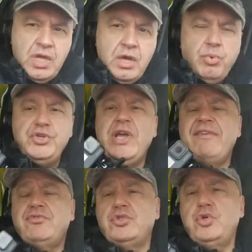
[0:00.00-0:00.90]
what you
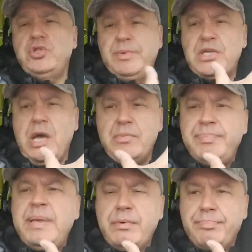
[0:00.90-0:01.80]
have to do is become a
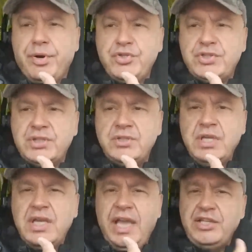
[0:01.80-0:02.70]
people person
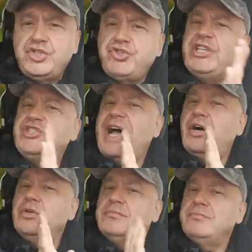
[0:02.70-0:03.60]
and stretch out.